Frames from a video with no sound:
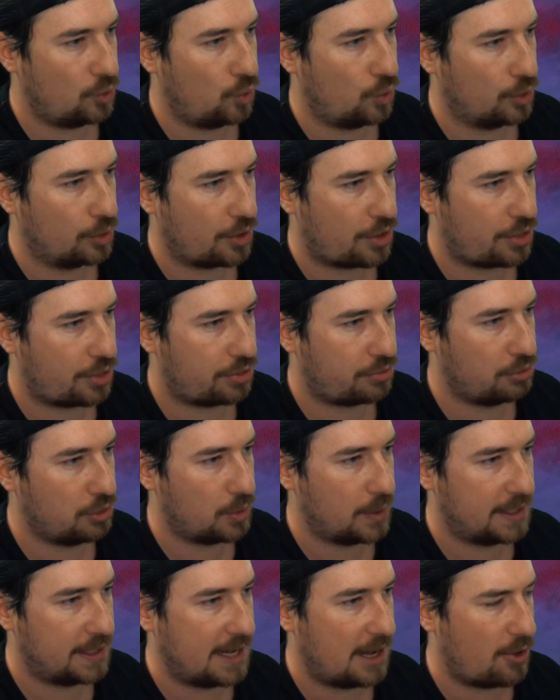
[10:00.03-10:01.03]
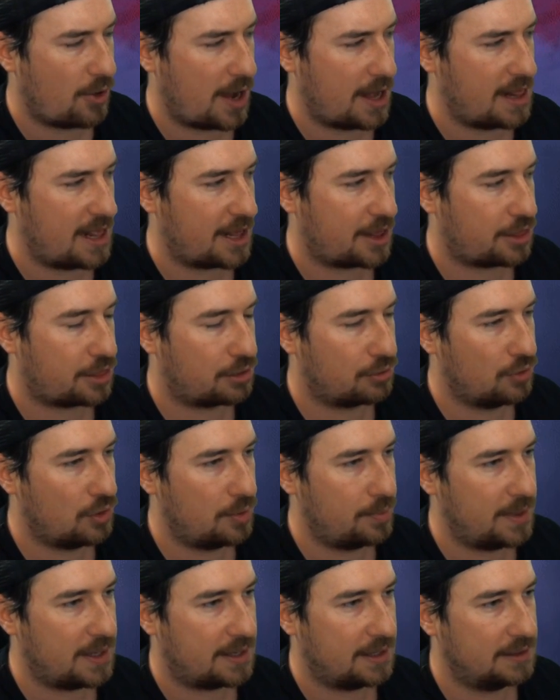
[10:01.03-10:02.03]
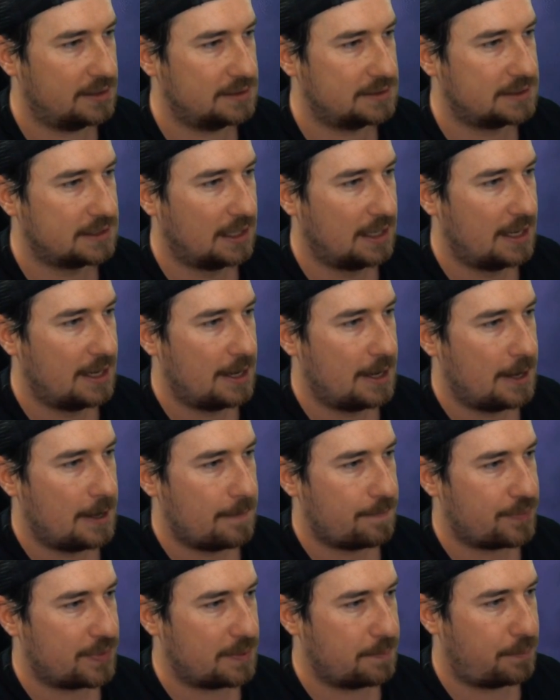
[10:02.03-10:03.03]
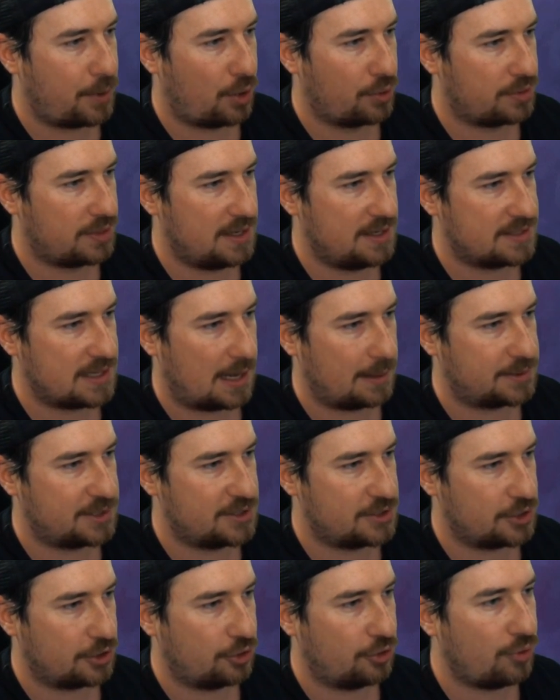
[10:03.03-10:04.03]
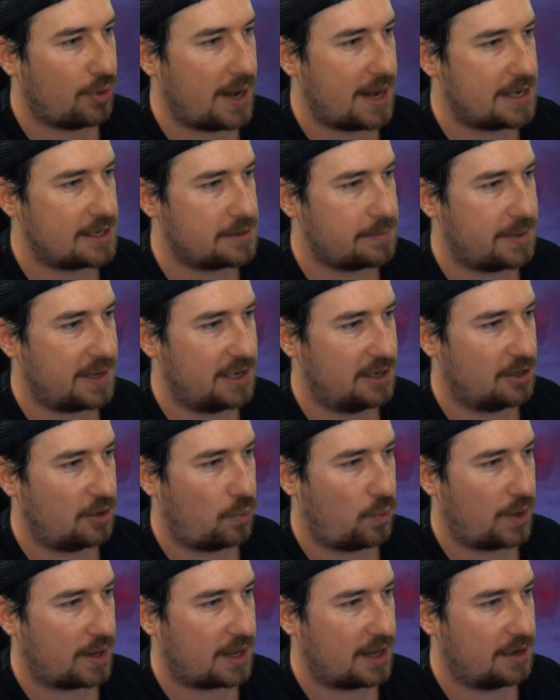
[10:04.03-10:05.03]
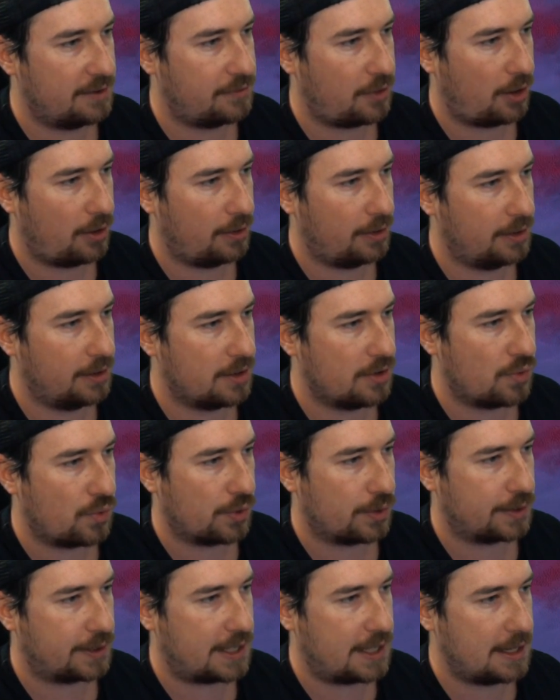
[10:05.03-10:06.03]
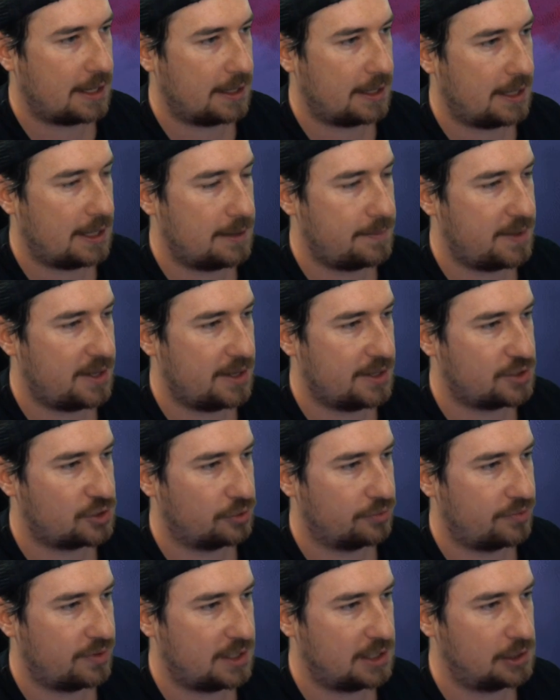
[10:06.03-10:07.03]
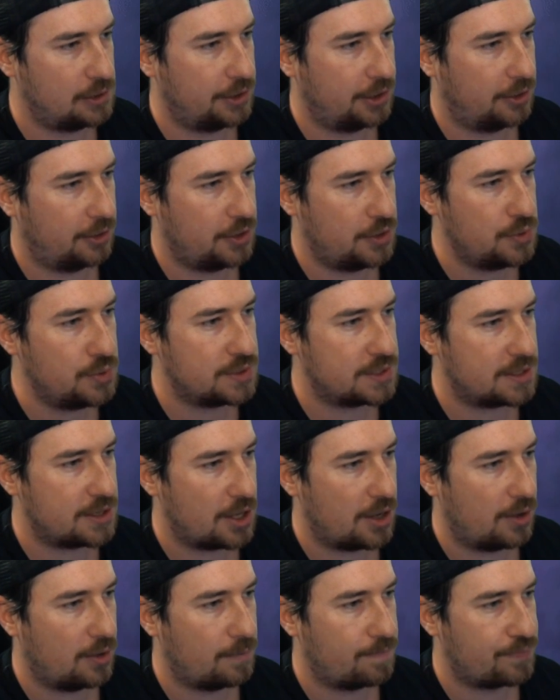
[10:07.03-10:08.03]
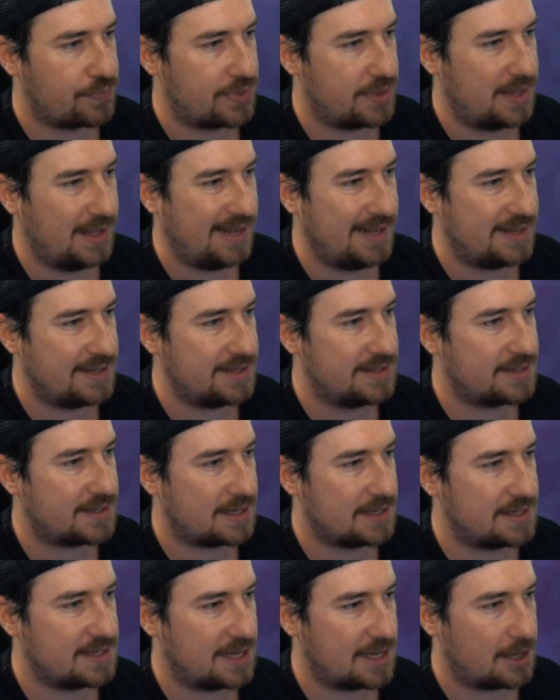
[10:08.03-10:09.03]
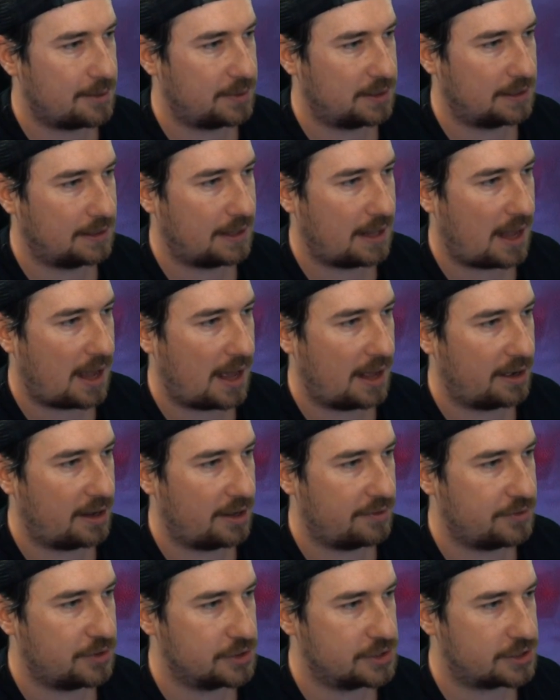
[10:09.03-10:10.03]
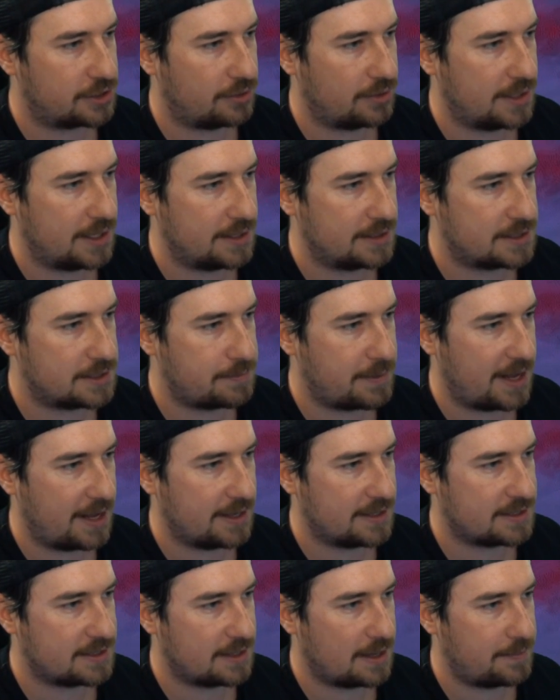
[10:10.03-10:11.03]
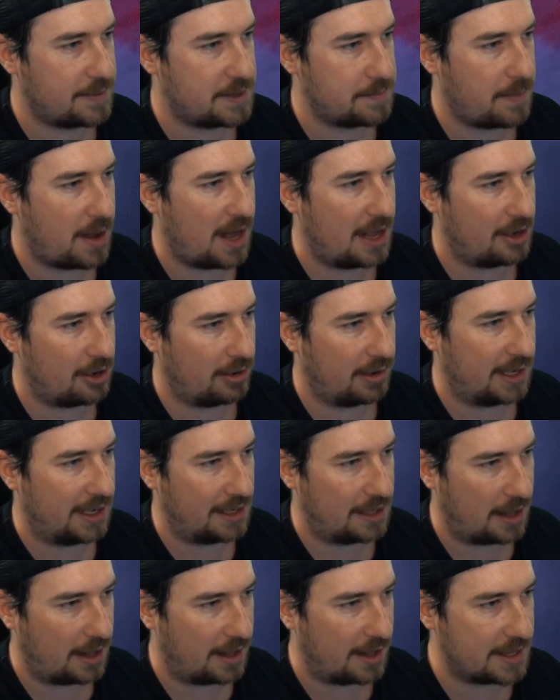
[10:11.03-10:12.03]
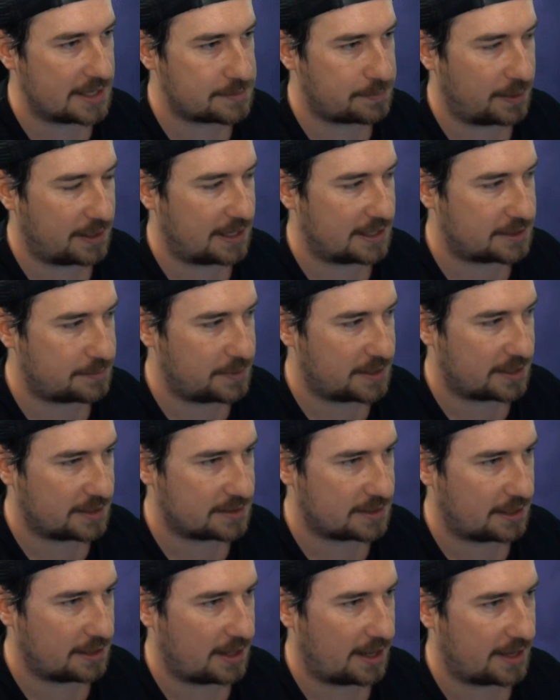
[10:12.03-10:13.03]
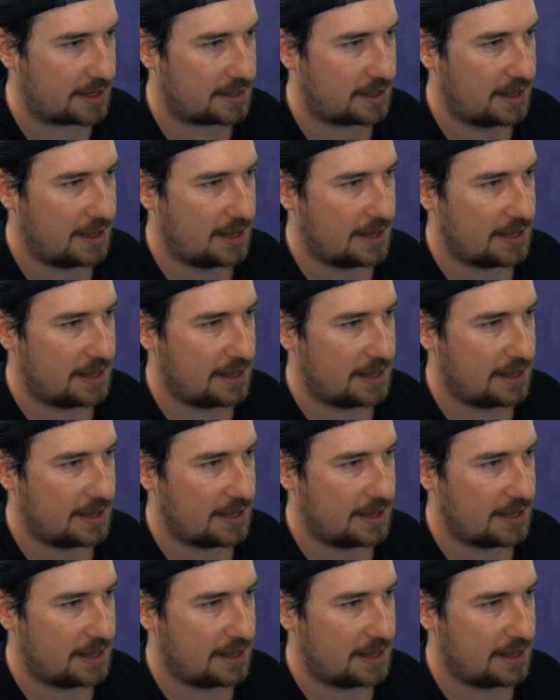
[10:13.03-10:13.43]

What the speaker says: or through it. Now I like through it because both these options are great depending on what kind of art or image or video you're using, though. These can take up a lot of your screen space. I mean, mine already does, but that's because I like